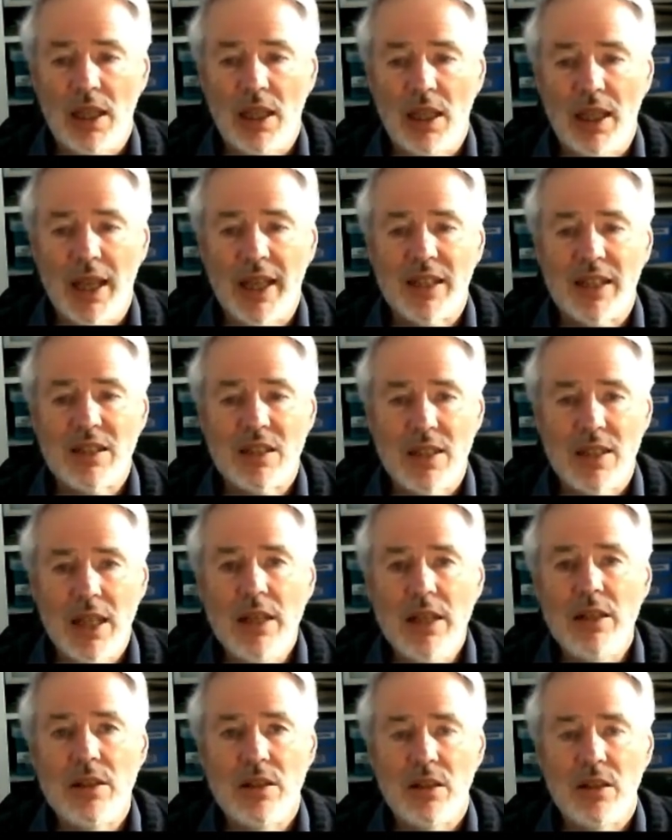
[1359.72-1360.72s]

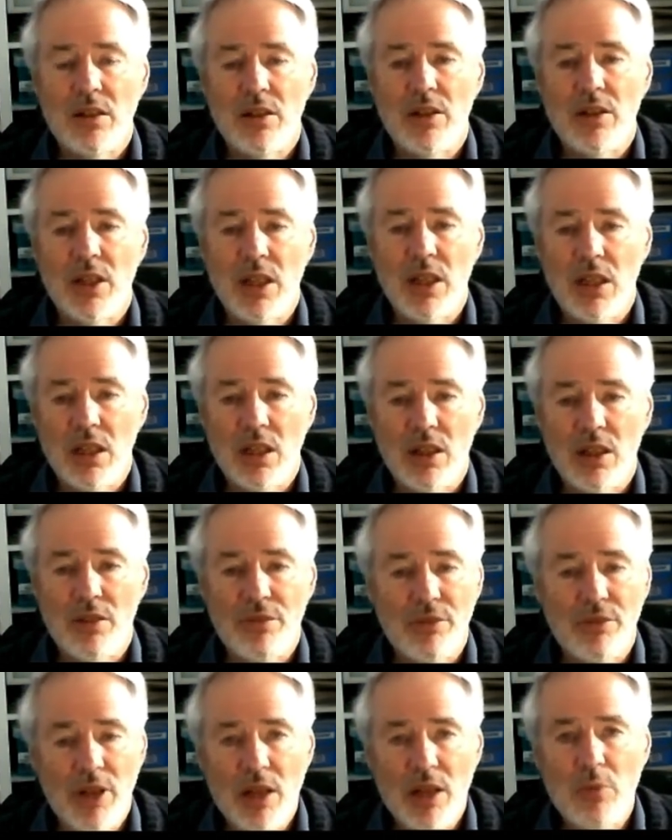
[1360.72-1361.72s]
extend the
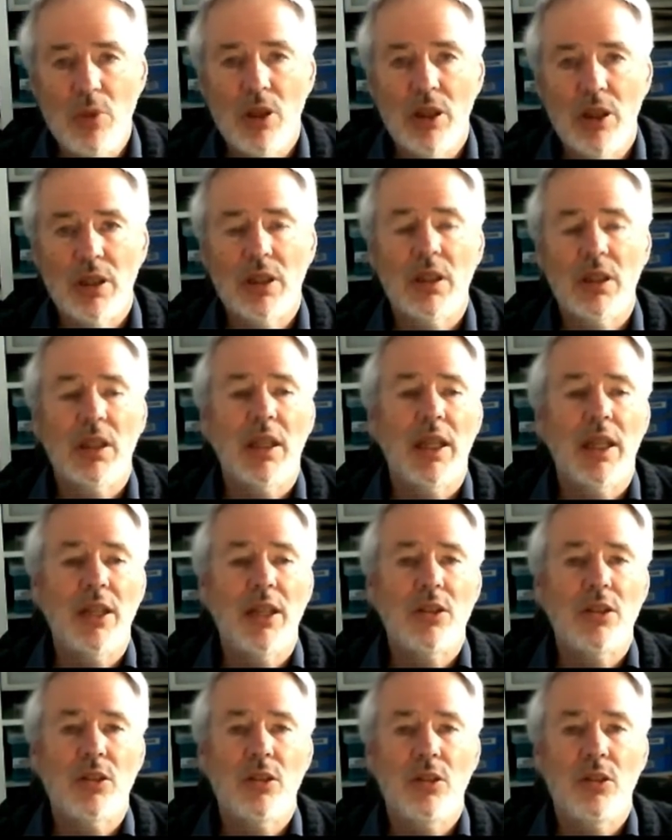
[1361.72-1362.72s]
framework
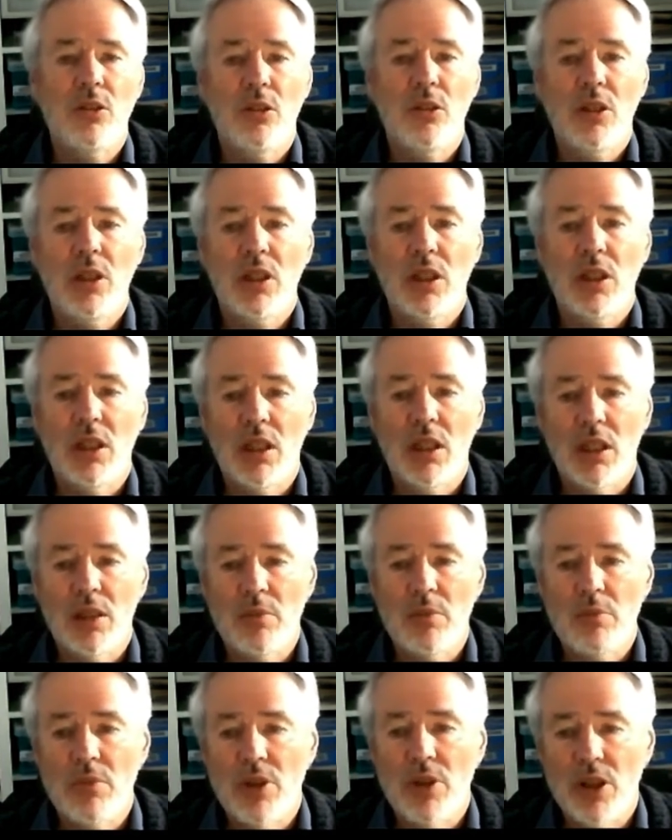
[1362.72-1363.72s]
into
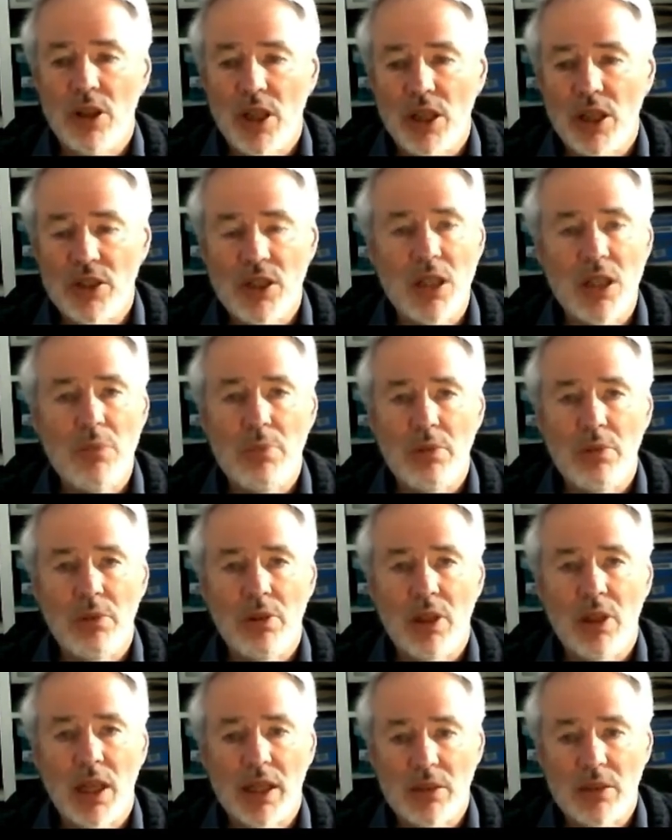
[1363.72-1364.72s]
a deep
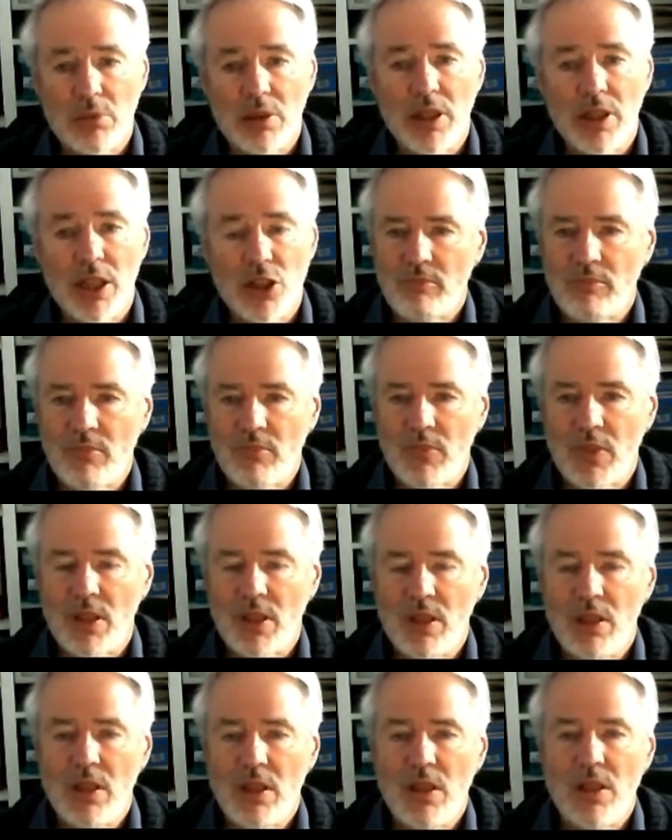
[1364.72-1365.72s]
explanation.
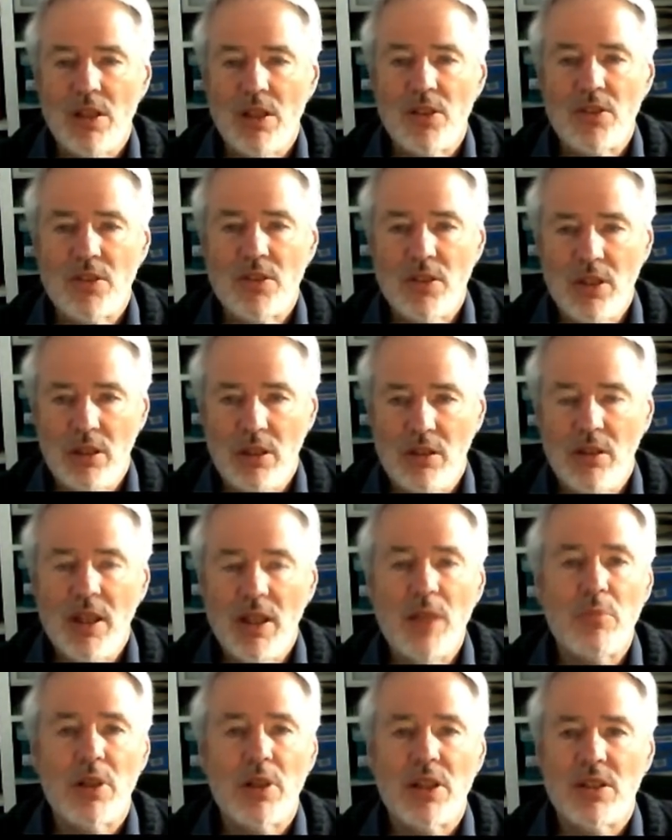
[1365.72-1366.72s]
So
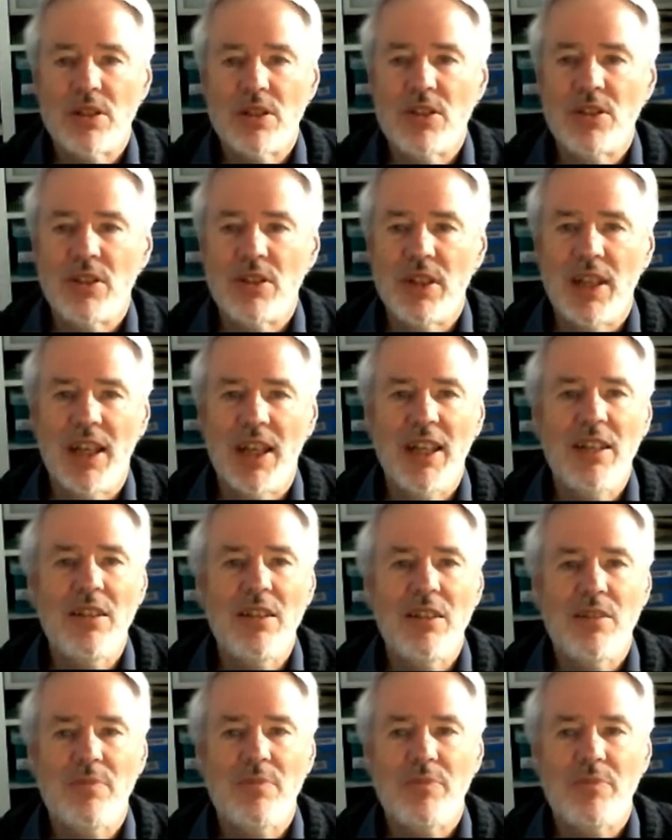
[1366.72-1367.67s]
that brings us to the end.